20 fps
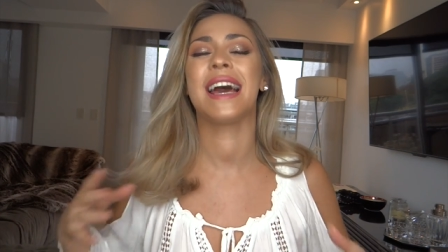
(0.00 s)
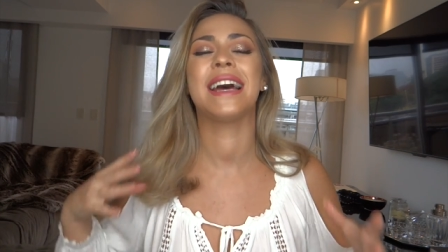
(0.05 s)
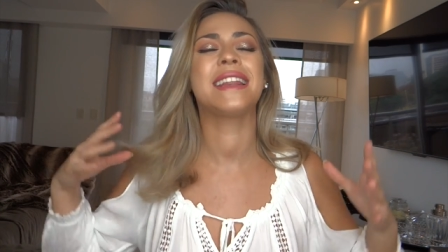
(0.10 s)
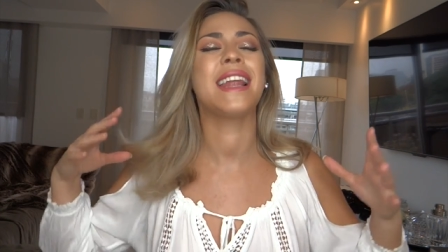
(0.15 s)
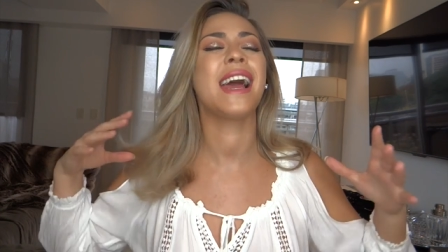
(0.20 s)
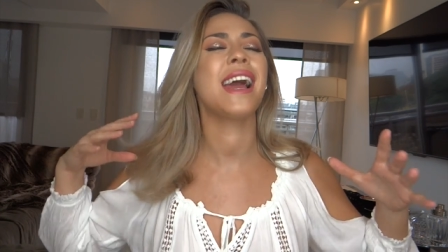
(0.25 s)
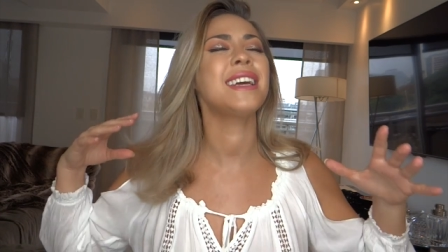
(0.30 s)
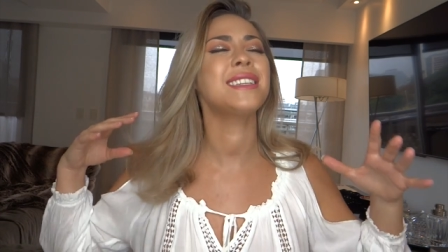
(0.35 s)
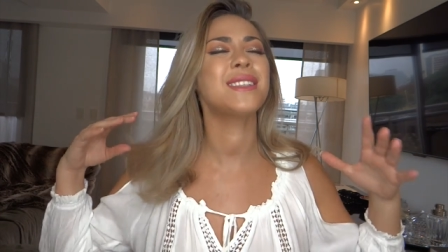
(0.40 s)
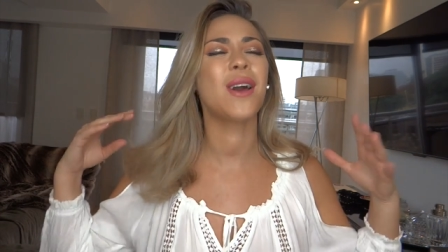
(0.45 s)
and
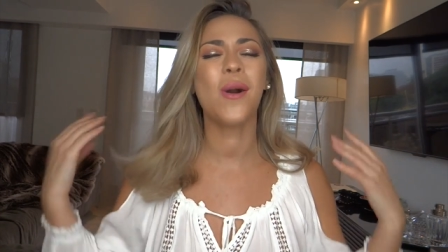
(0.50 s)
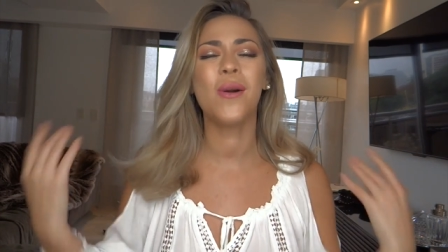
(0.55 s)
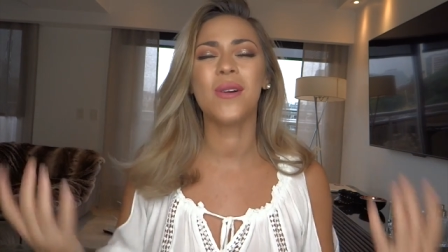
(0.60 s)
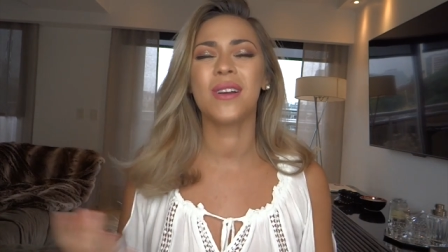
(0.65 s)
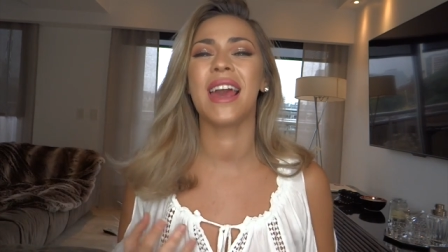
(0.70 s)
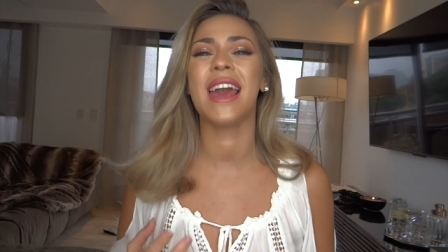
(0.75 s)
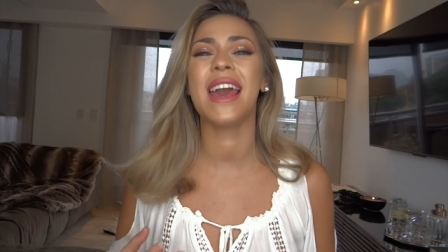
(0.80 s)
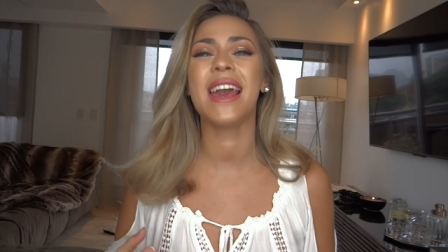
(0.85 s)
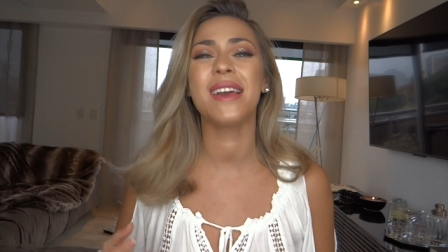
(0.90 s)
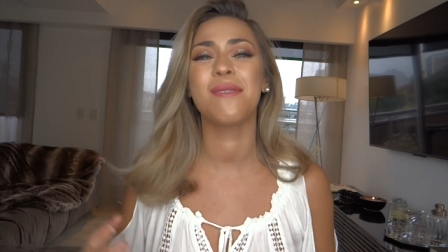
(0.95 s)
that is
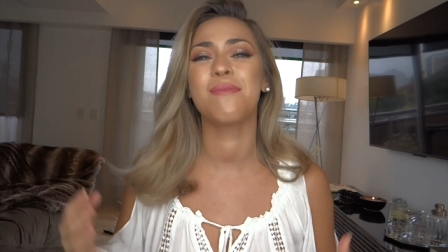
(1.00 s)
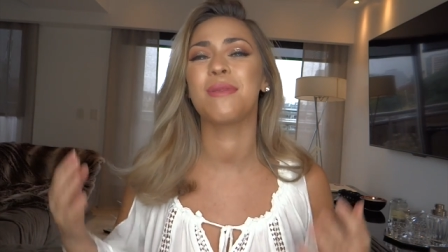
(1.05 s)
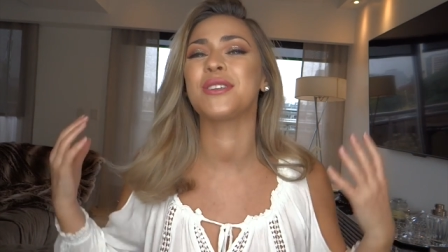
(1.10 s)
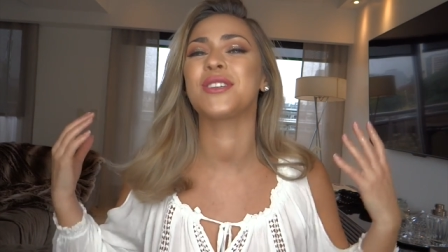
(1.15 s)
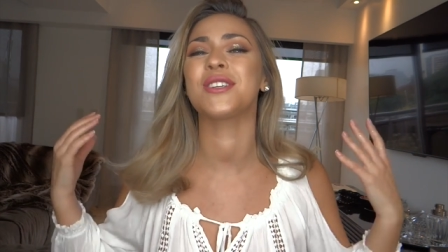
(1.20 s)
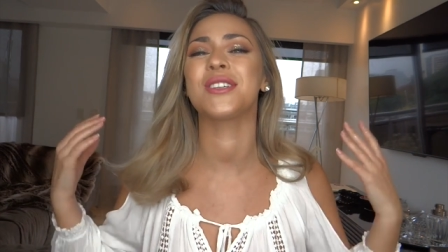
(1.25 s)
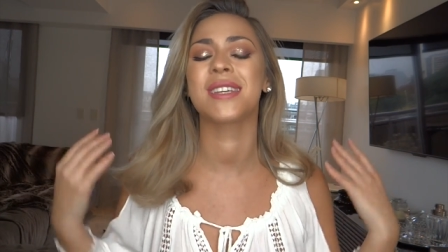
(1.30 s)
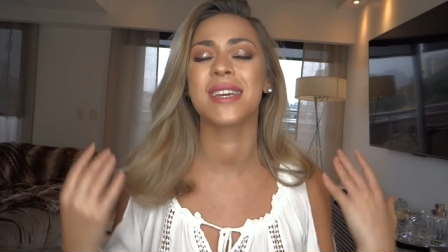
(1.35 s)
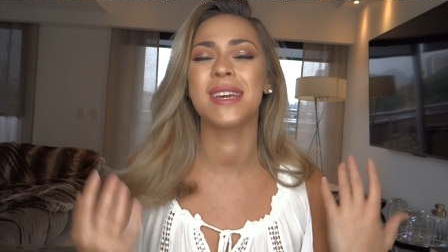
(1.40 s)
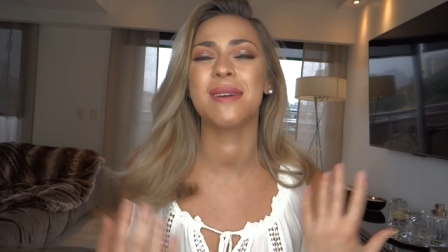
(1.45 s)
okay, but
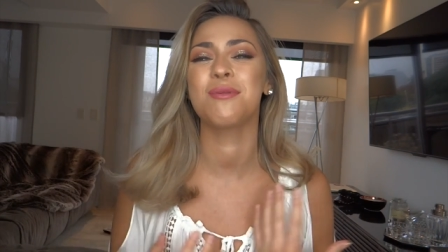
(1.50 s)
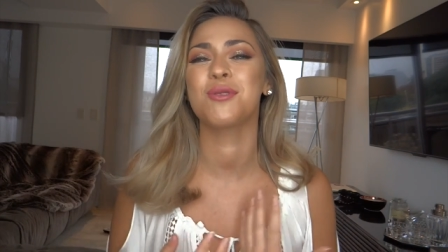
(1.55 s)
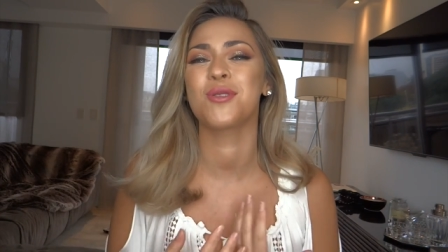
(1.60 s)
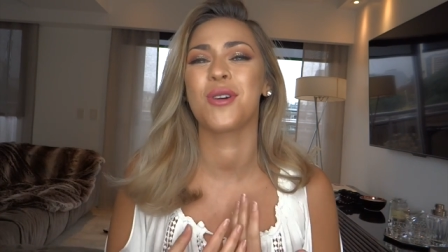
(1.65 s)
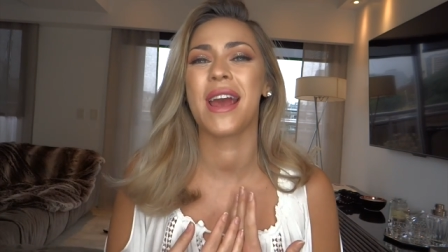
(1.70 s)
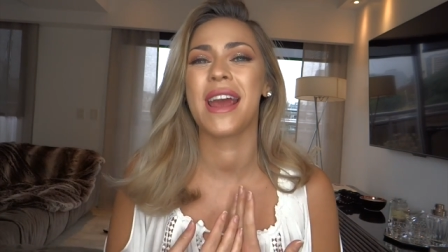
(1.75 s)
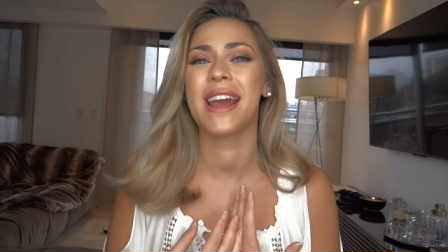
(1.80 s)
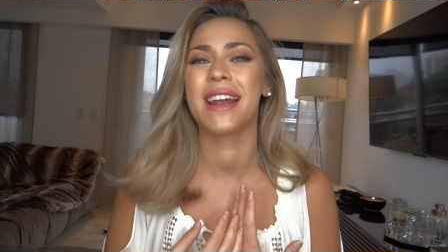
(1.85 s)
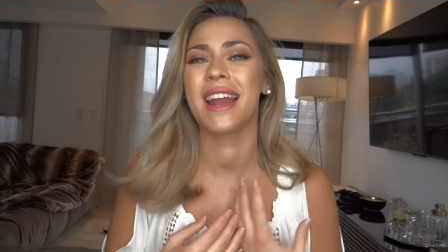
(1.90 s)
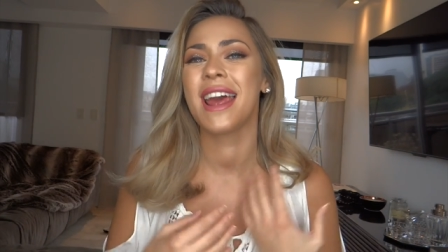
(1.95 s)
just keep
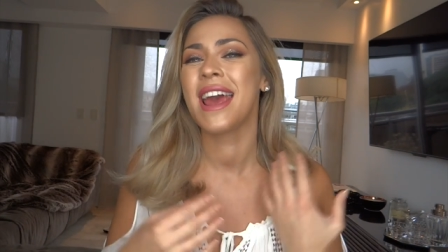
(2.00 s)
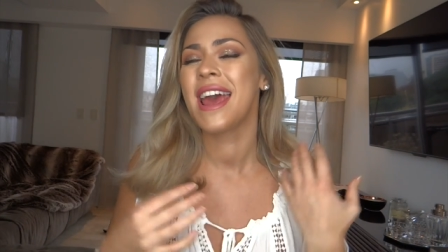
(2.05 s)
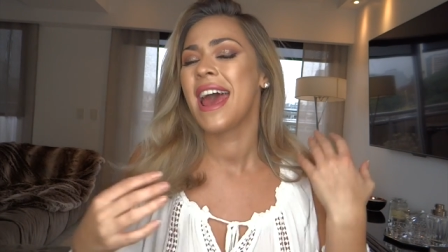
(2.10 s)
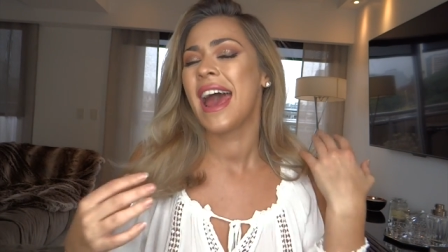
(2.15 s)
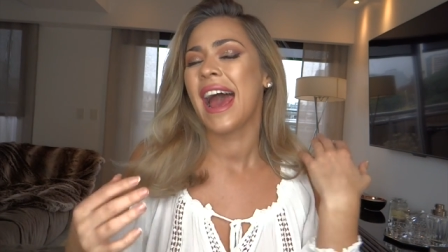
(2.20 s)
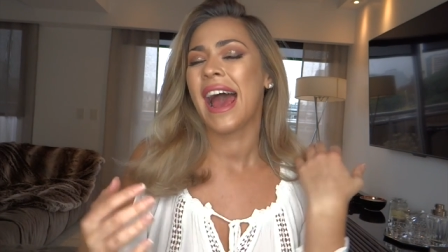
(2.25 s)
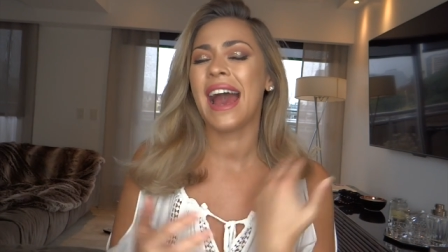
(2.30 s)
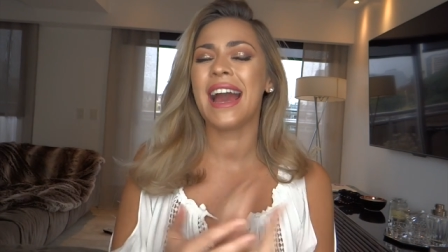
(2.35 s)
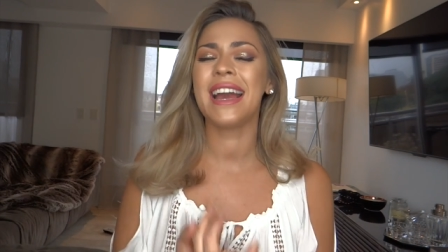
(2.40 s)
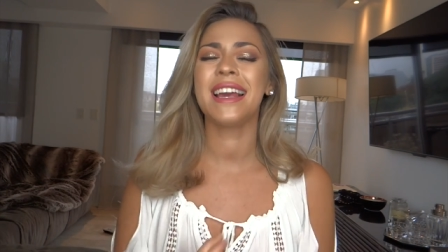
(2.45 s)
trying,
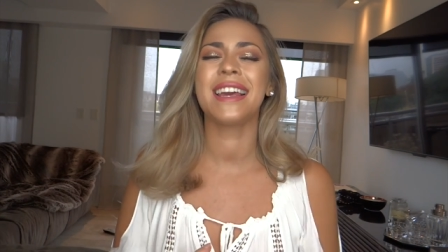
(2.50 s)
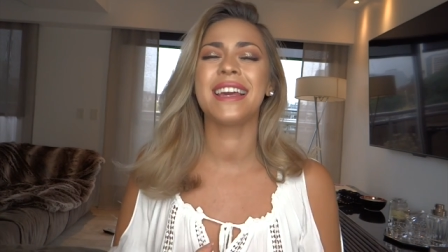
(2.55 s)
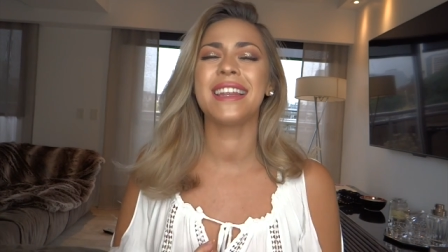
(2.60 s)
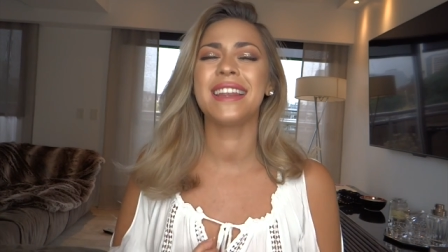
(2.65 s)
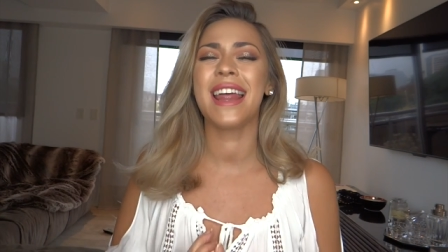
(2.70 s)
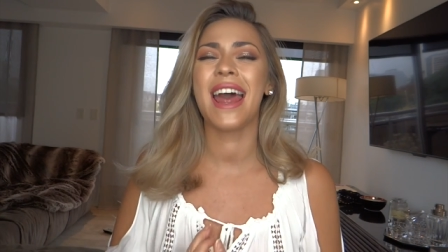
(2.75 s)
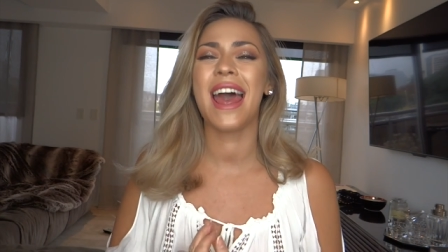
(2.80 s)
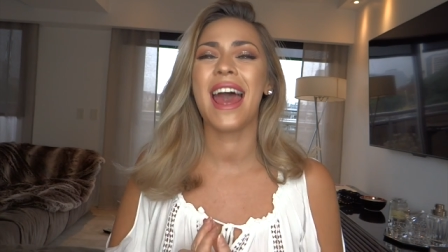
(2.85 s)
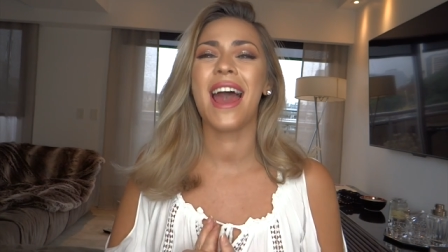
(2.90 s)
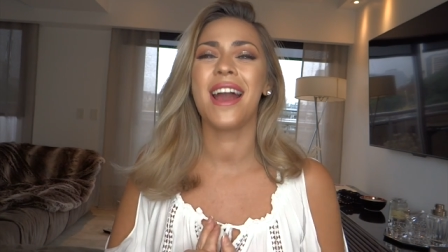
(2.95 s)
hang in
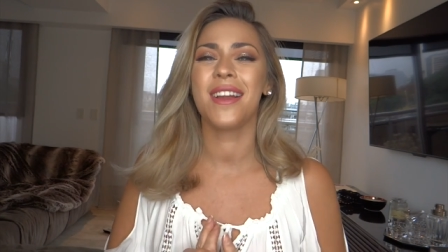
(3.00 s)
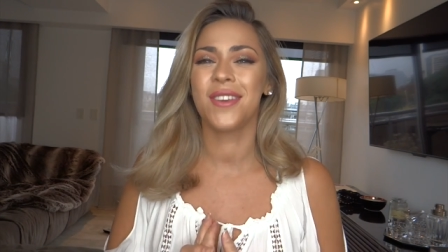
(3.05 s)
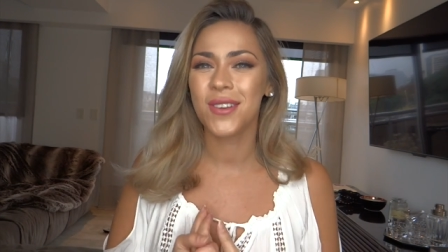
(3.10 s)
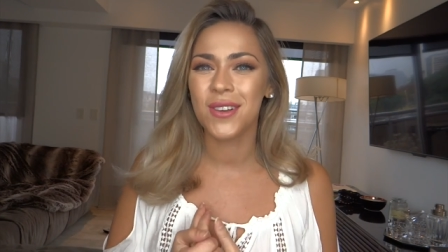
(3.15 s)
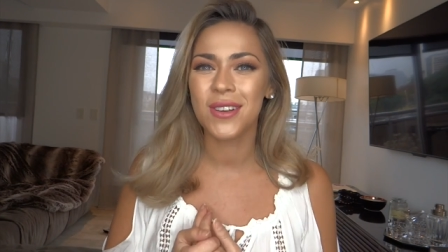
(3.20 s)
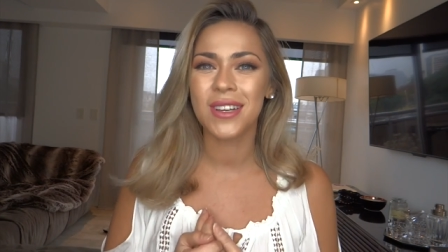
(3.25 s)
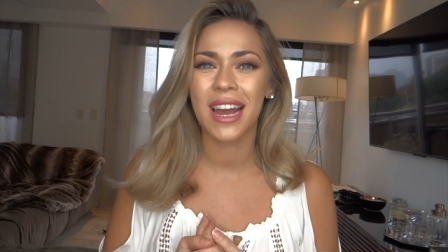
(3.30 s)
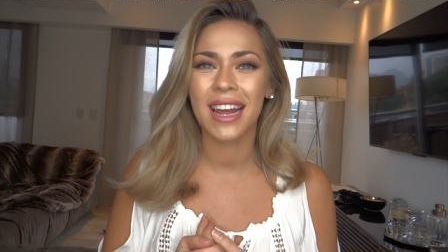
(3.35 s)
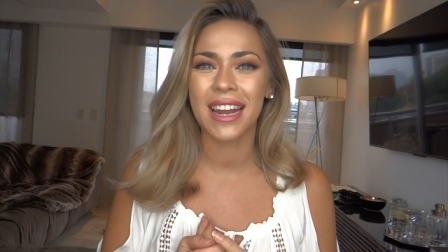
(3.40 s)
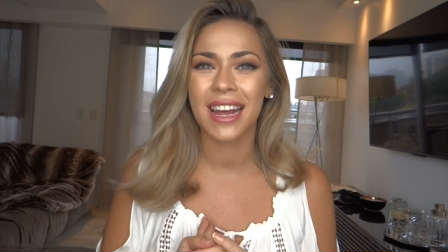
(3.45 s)
there, and
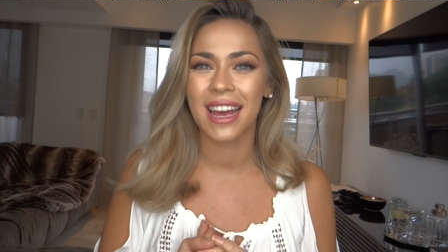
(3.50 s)
you'll get